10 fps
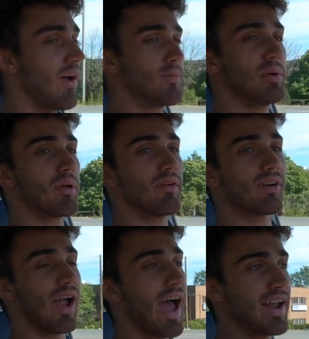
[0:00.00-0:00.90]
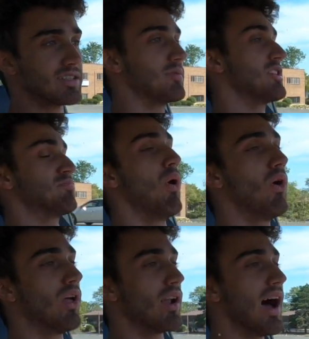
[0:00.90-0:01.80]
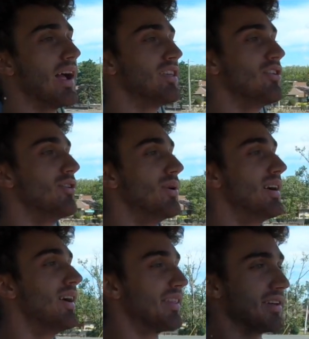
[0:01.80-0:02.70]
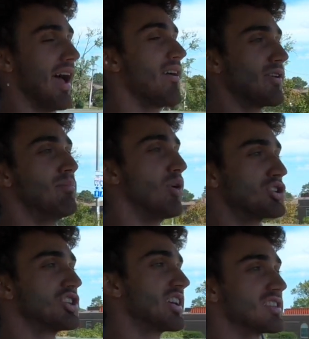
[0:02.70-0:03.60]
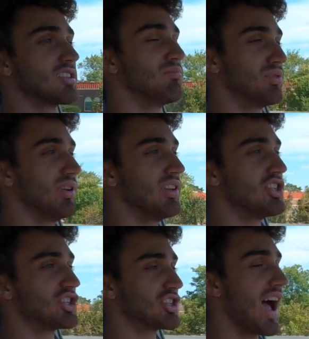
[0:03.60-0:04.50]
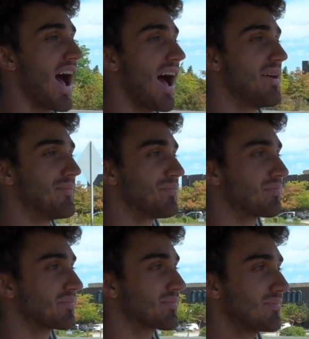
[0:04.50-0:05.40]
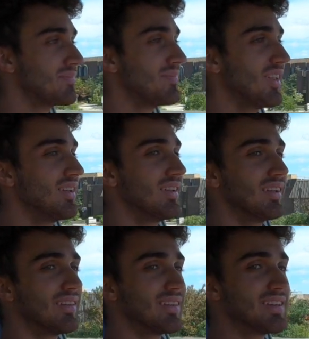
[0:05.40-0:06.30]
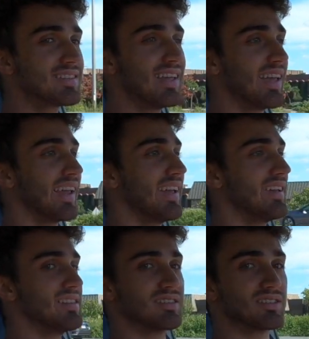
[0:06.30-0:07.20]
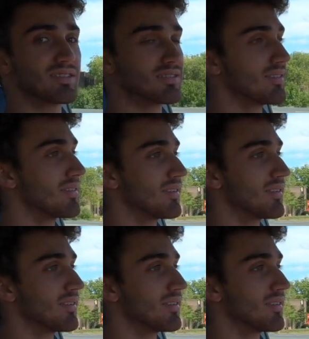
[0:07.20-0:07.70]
every BMW I've ever had is pulling on you. That every bushing is completely shot. This thing is